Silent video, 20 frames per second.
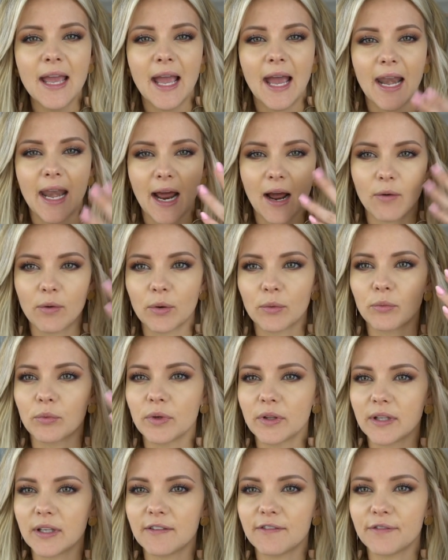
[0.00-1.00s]
and how it
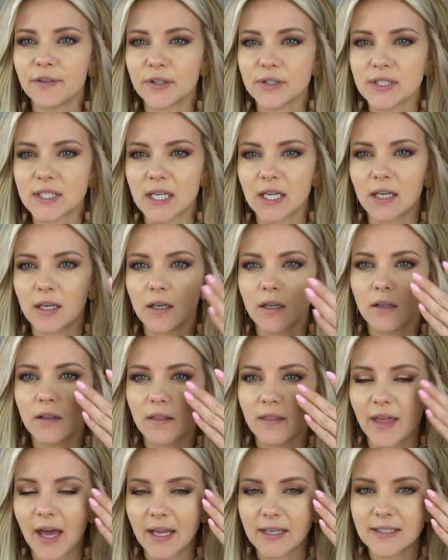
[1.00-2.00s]
really fills in
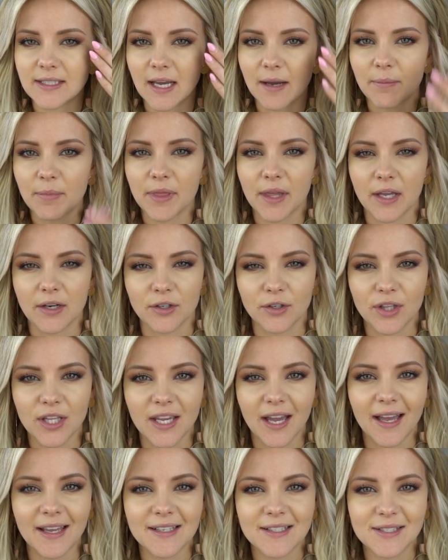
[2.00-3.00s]
that depth under
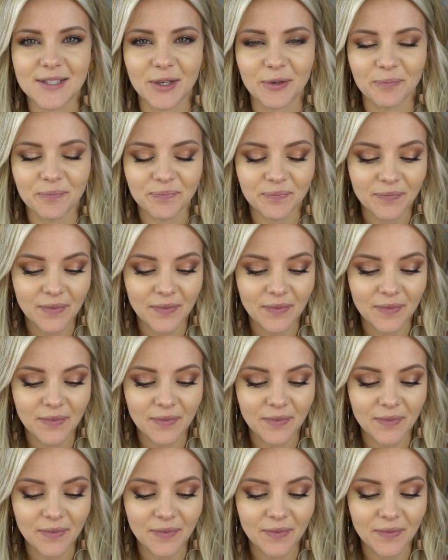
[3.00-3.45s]
the eye. So,